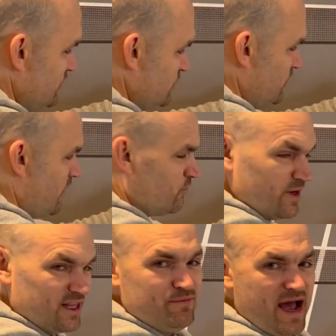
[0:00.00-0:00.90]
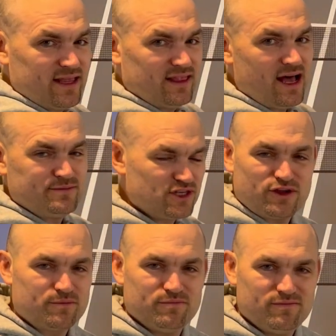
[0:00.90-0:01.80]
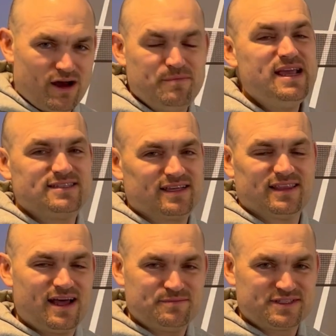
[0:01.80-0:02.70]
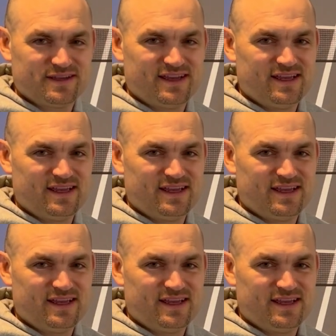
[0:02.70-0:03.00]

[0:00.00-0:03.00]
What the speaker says: to their really bad lobs and their amazing lobs.